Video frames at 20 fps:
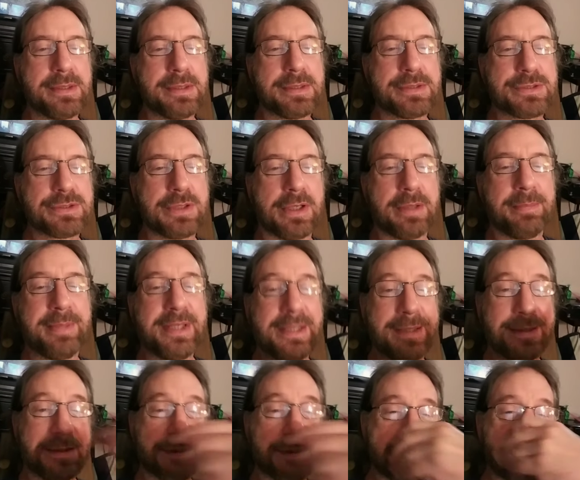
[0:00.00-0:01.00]
so I mean,
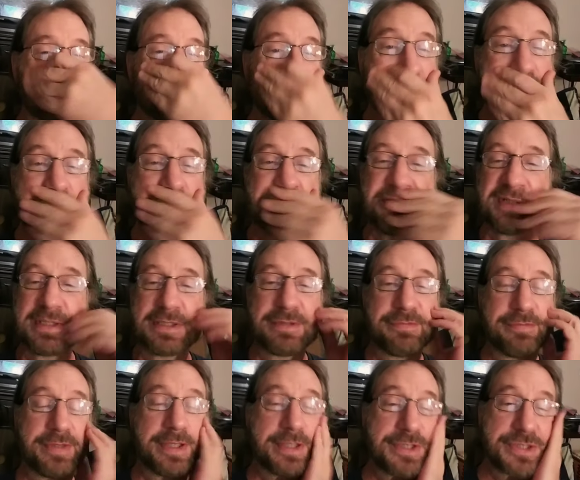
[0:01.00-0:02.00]
it's really
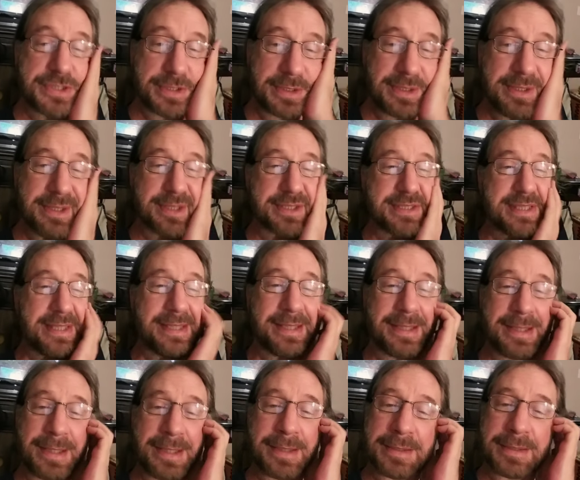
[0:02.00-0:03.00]
very serious,
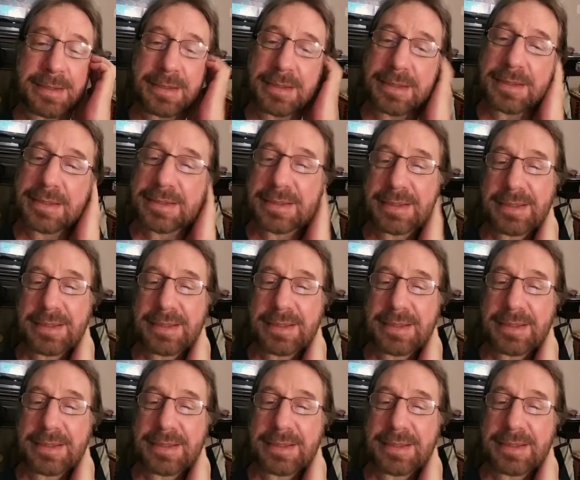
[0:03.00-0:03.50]
and